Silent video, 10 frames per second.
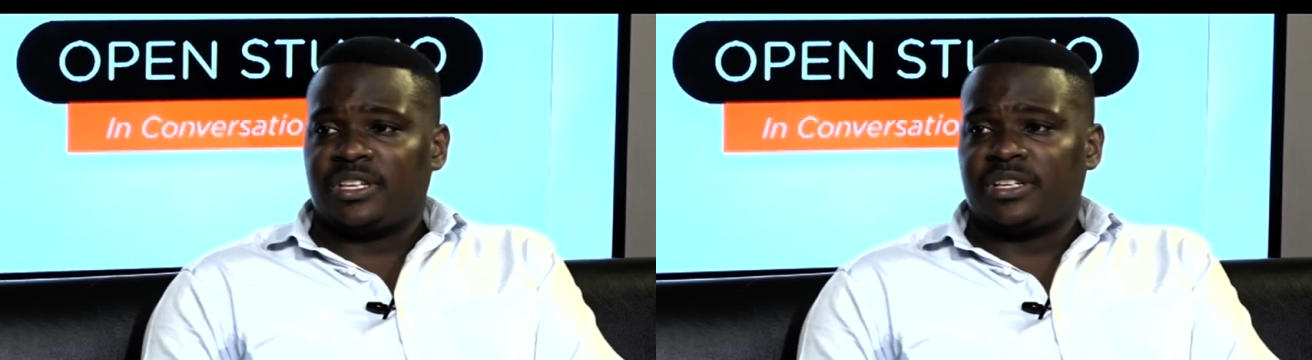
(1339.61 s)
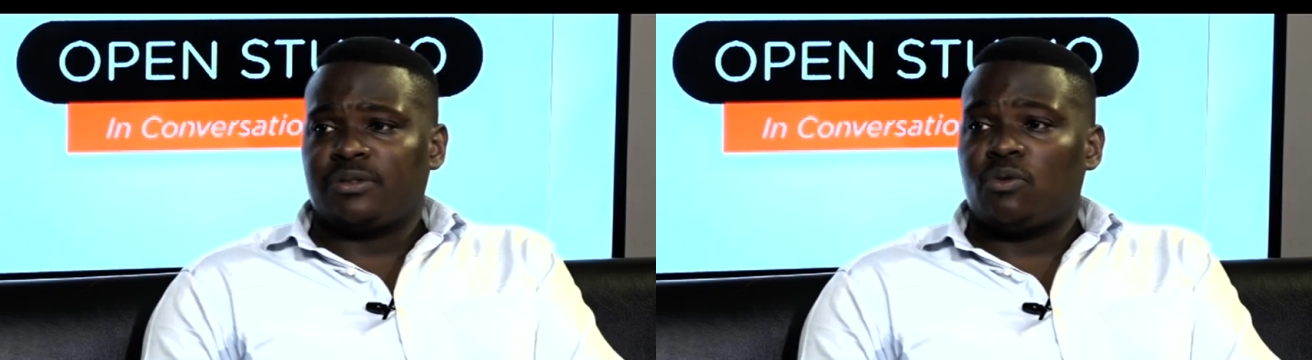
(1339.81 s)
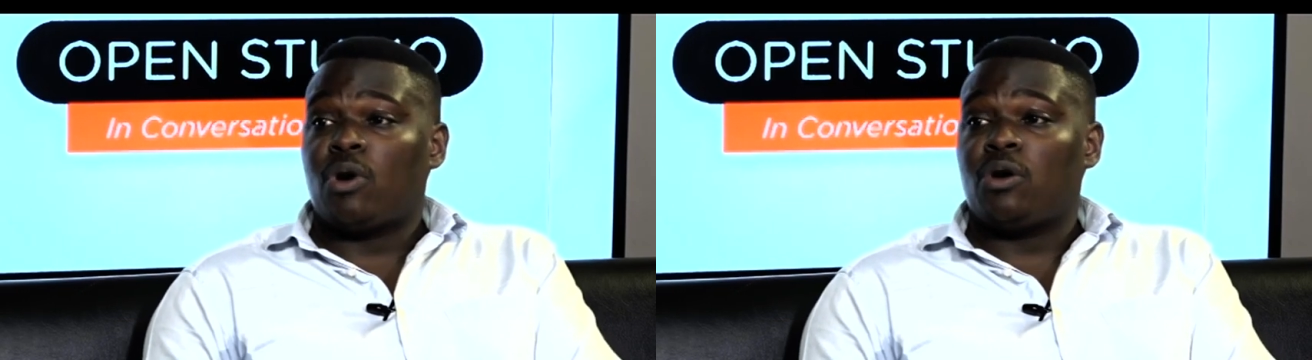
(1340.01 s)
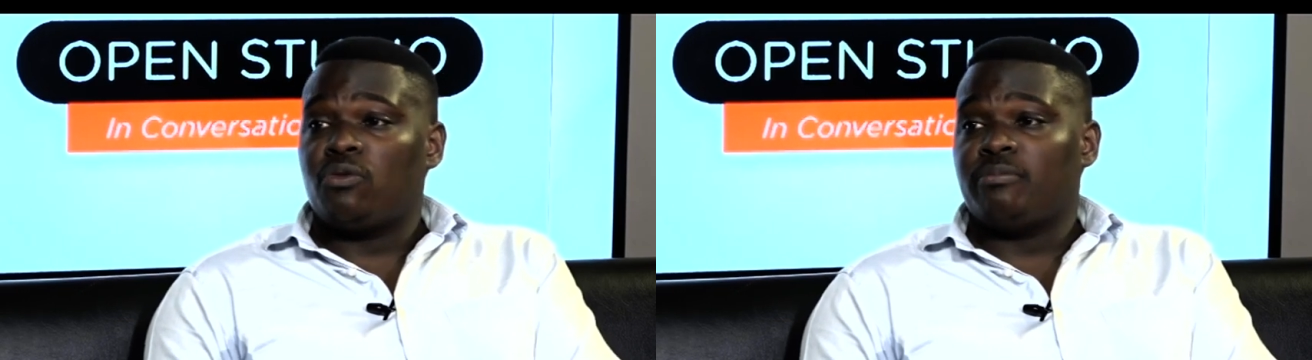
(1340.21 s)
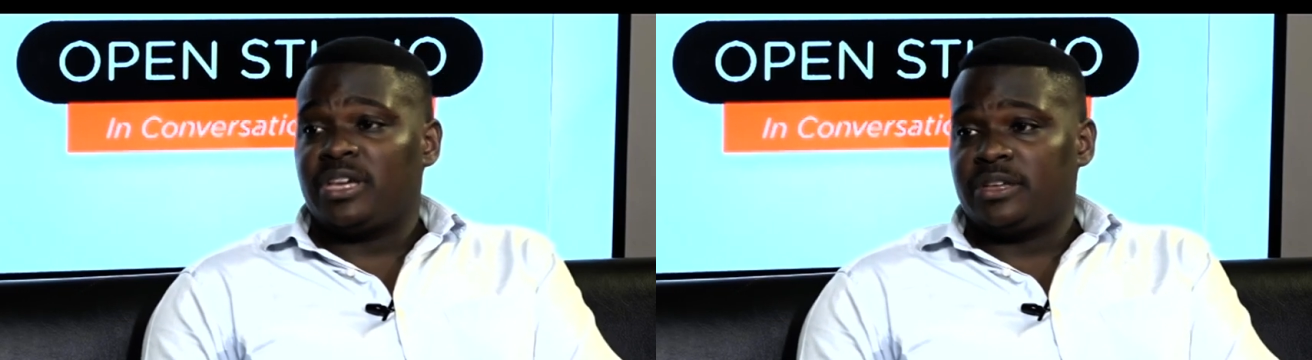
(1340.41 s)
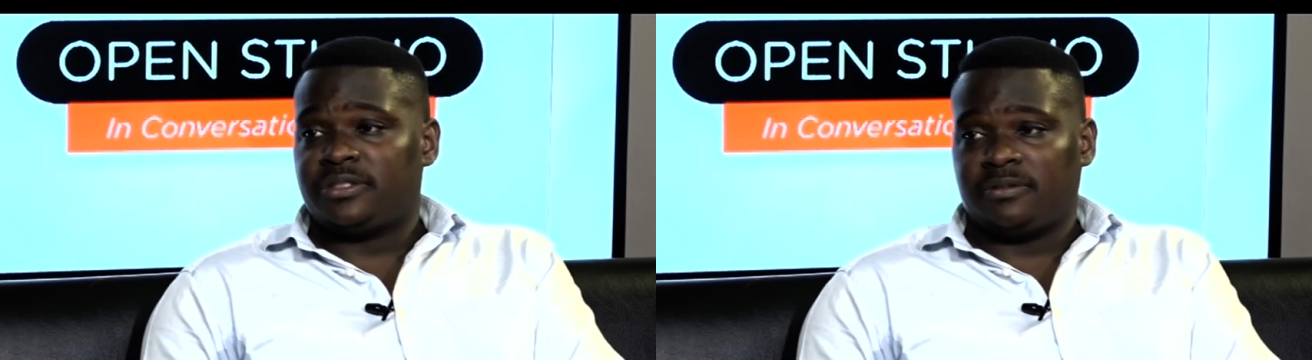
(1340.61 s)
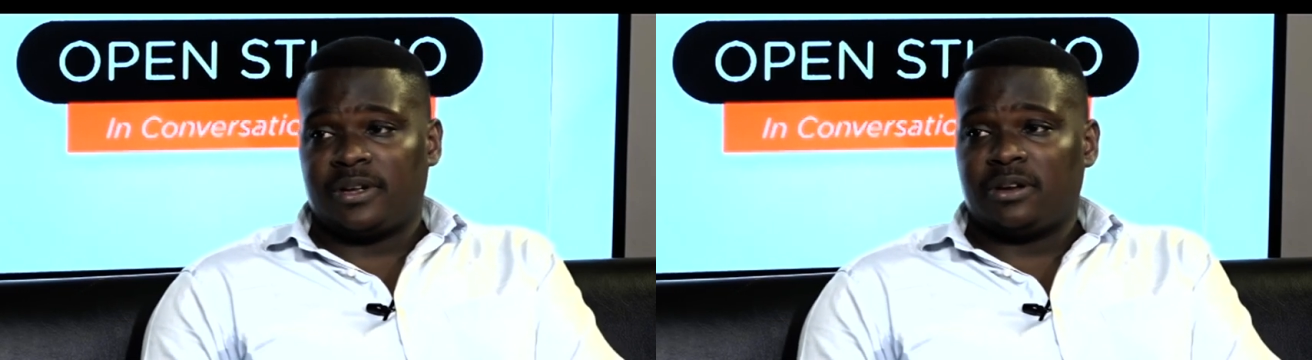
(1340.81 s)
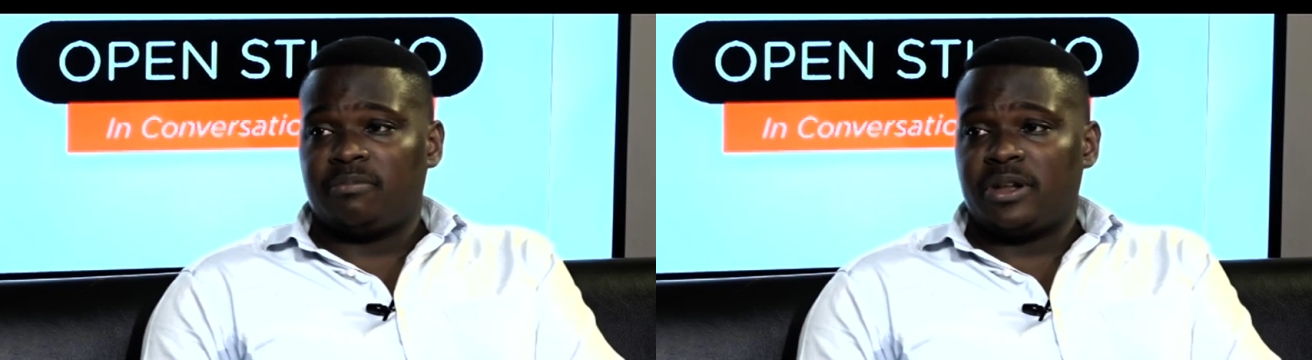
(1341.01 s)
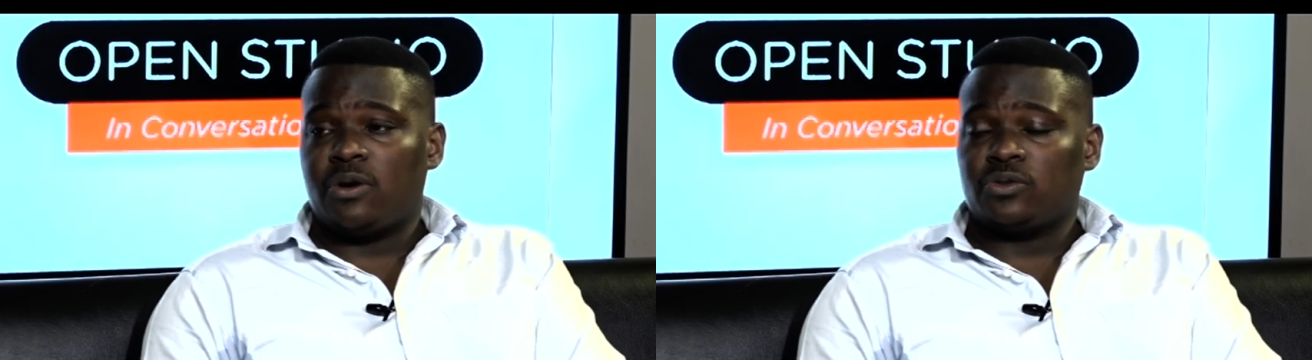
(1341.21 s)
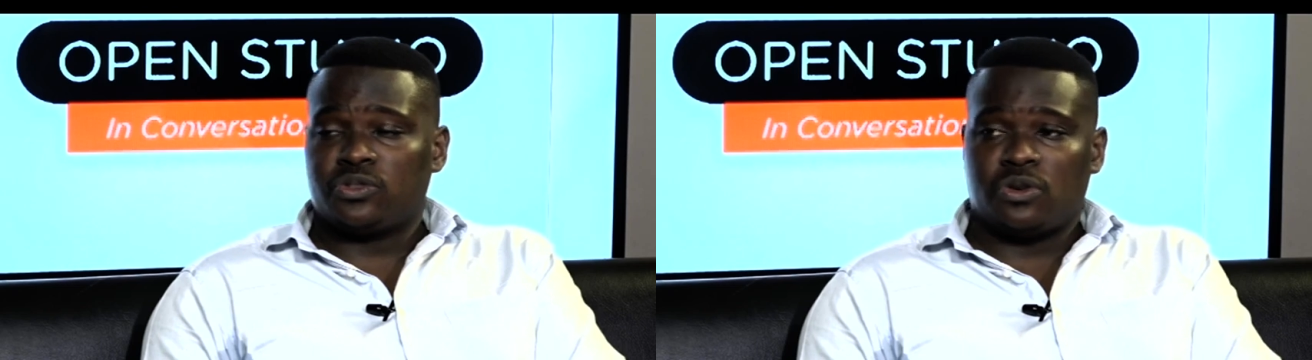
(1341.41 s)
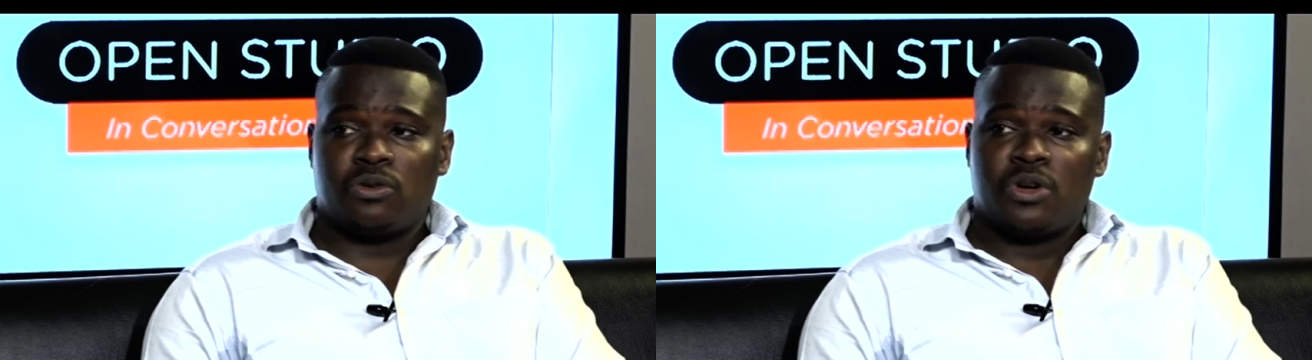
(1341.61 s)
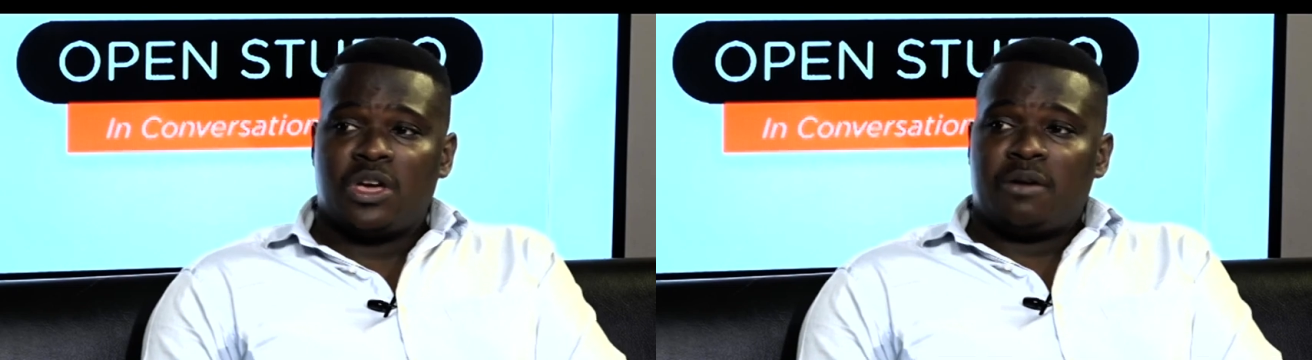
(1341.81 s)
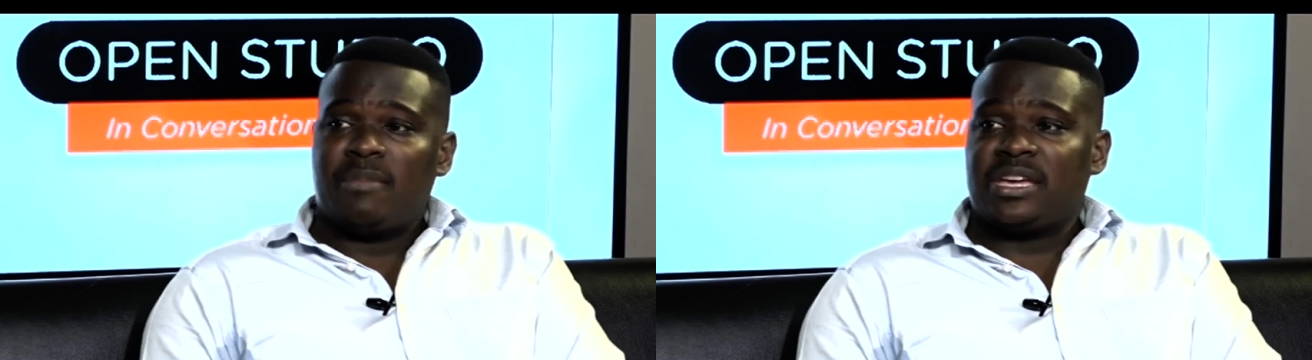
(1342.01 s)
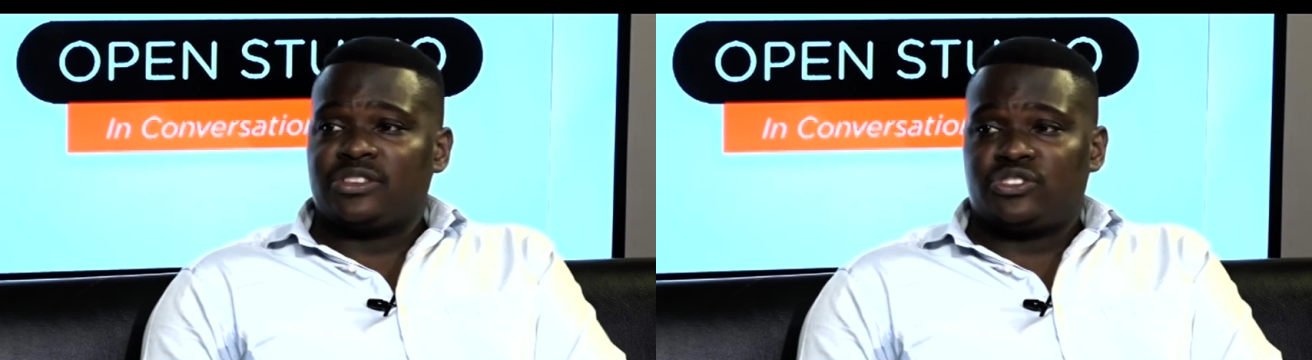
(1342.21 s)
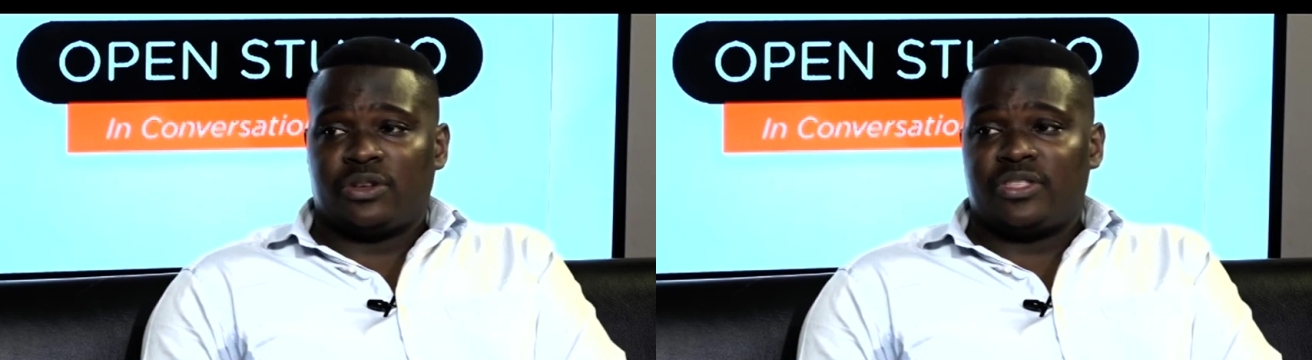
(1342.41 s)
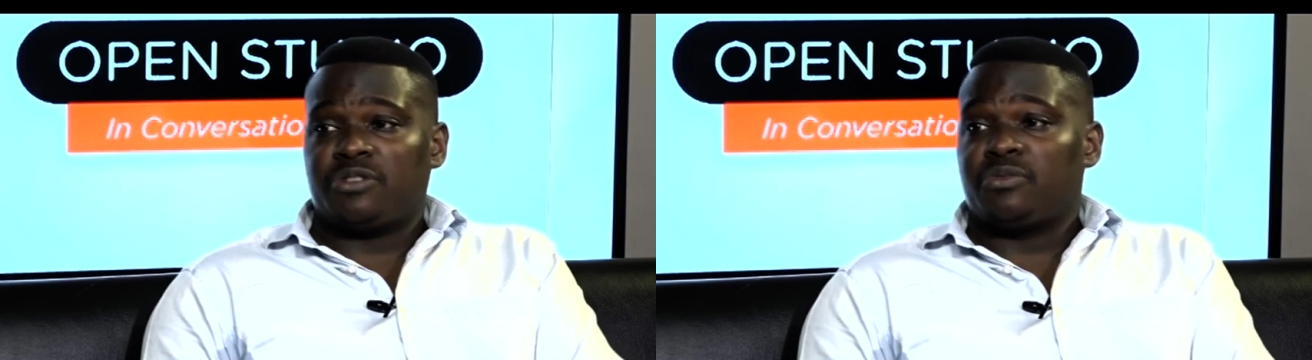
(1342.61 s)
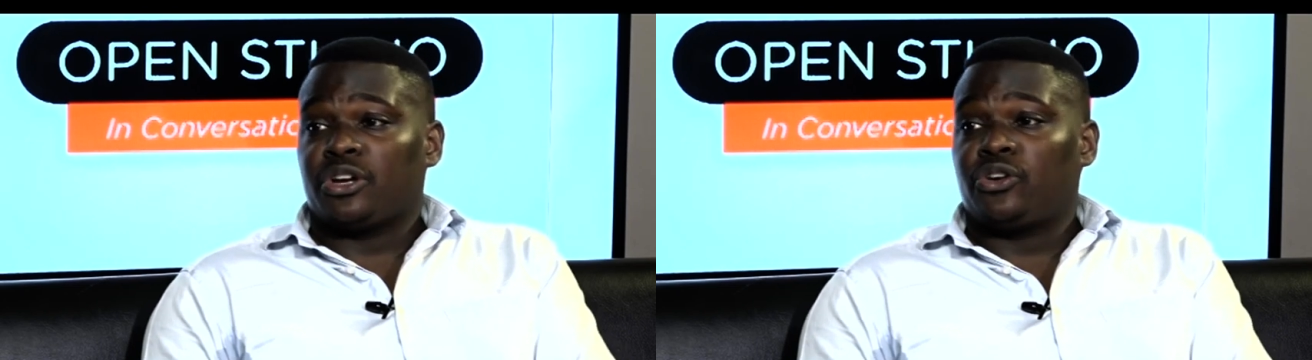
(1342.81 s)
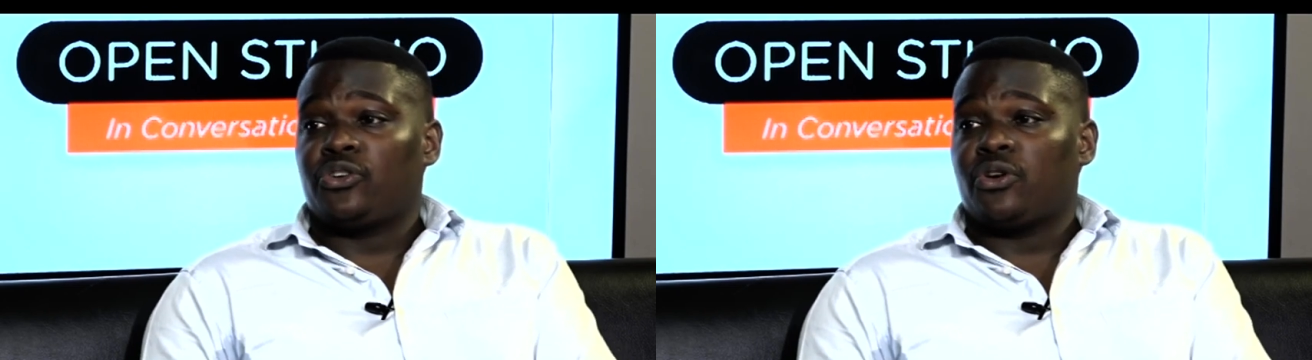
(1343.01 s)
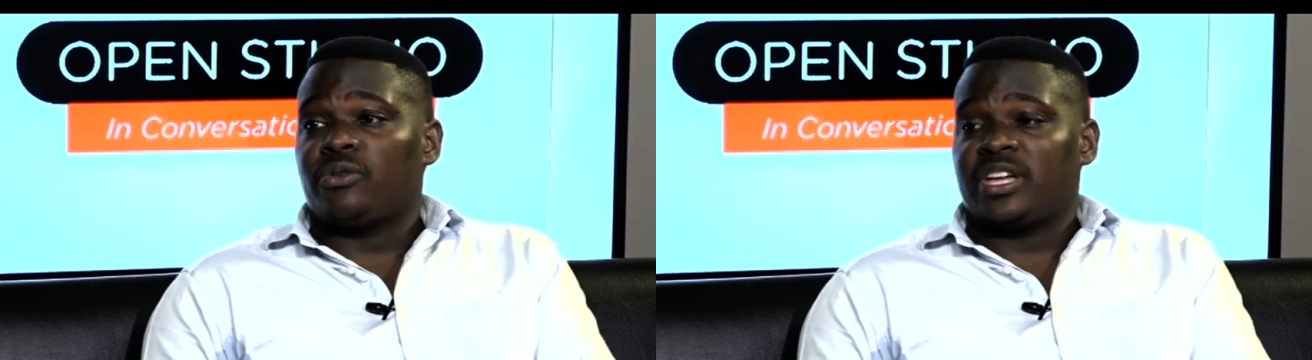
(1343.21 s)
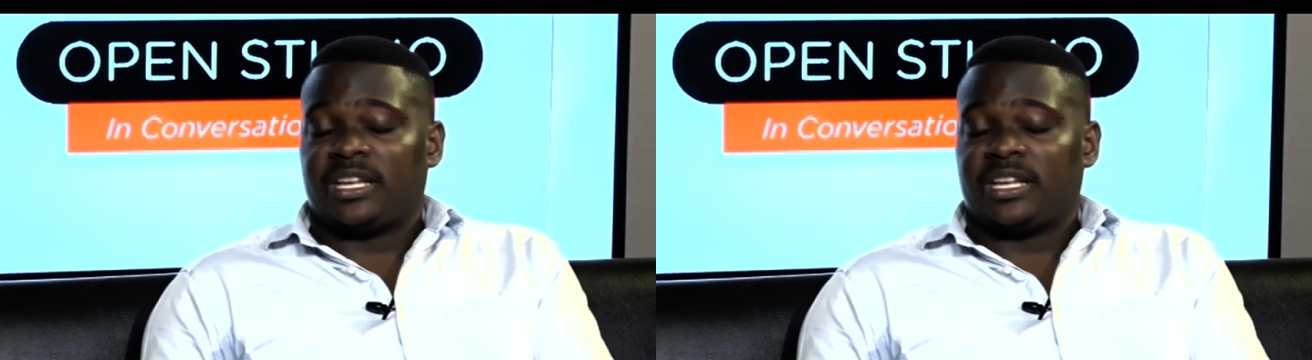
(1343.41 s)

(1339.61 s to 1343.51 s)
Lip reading: and Umbe Youth Development also making sure that we're growing.